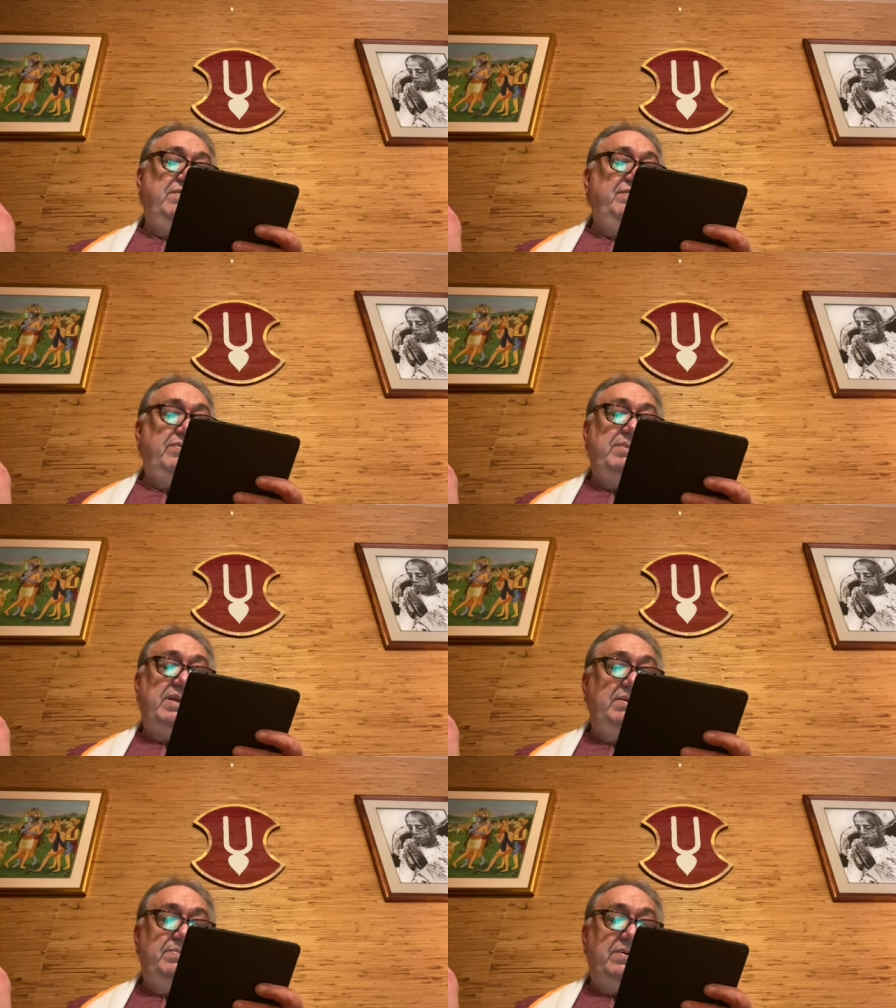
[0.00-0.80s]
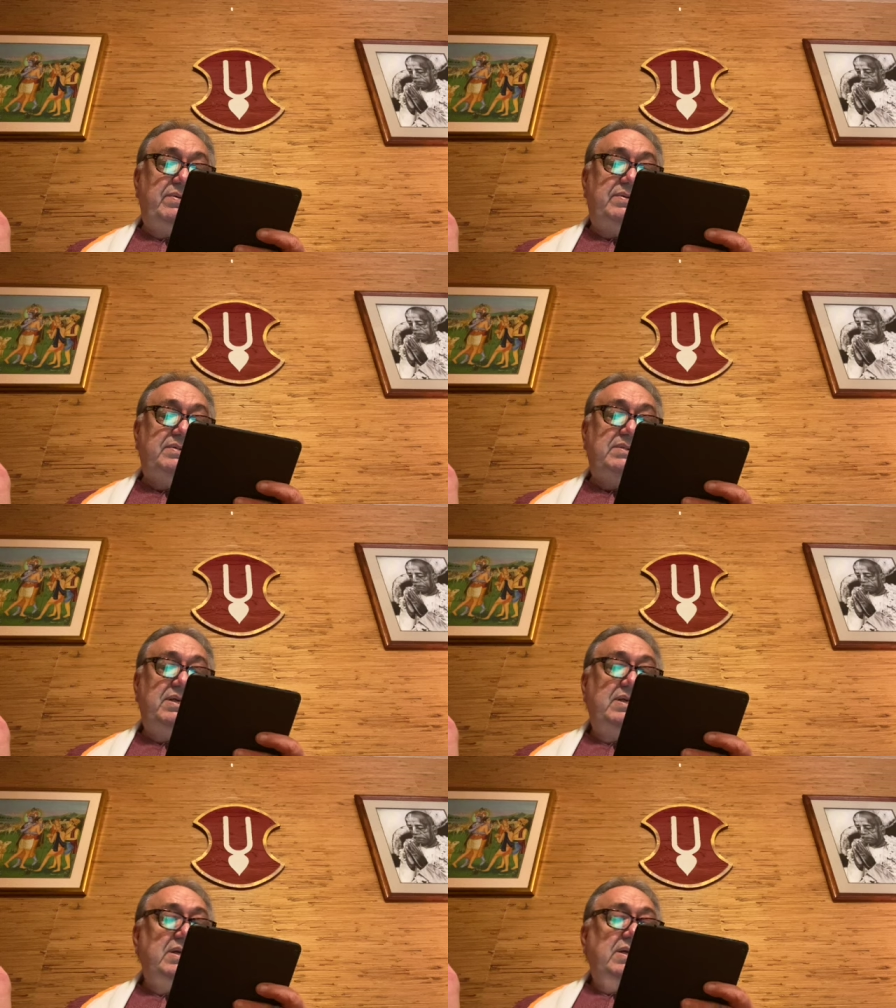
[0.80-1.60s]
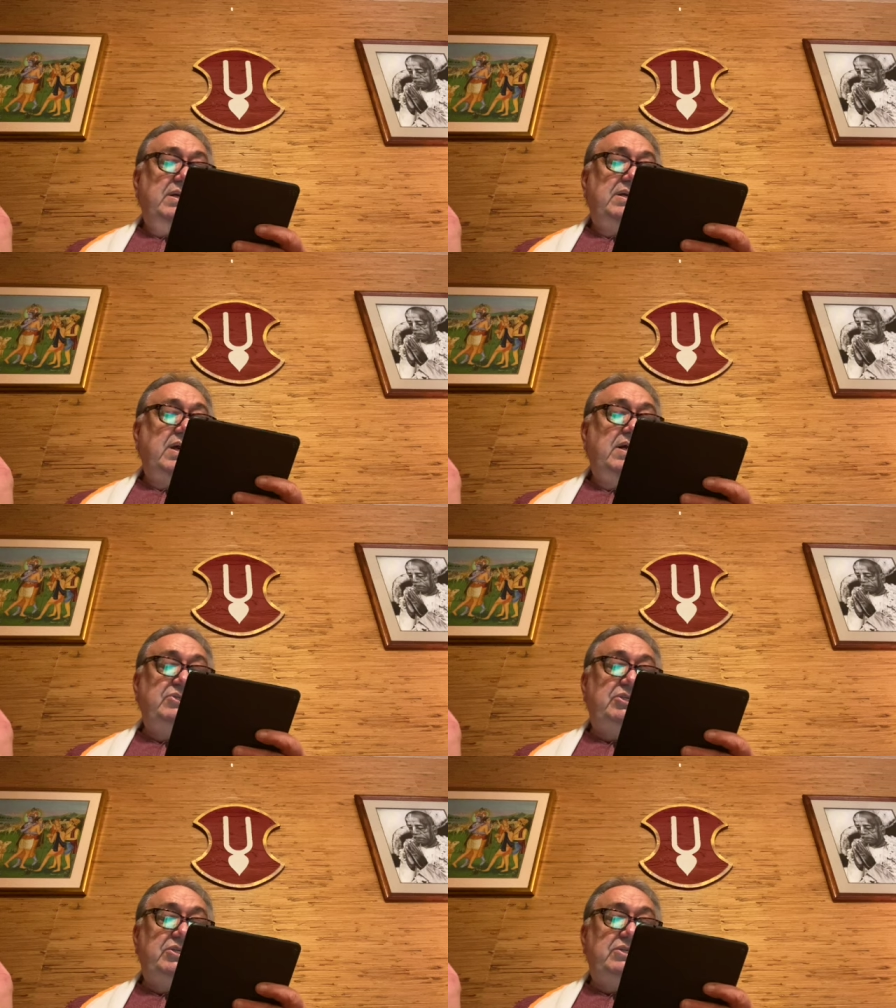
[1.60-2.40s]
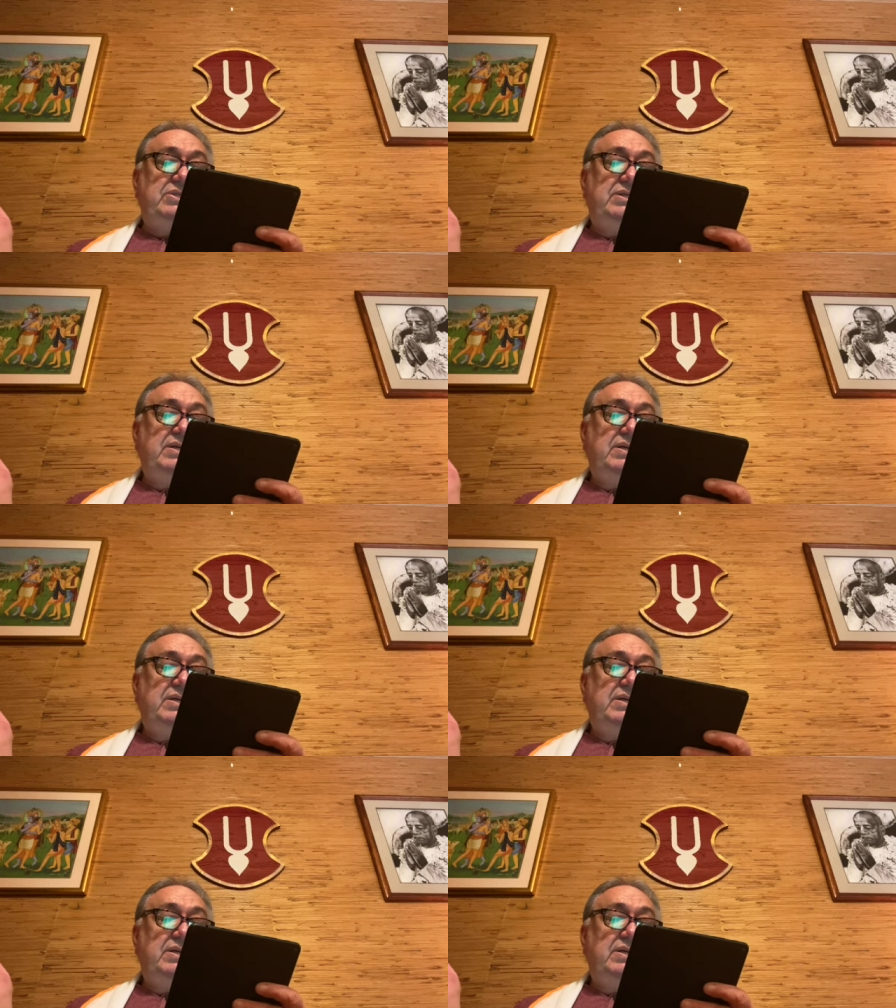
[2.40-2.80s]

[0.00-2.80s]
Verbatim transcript: for many births, conscious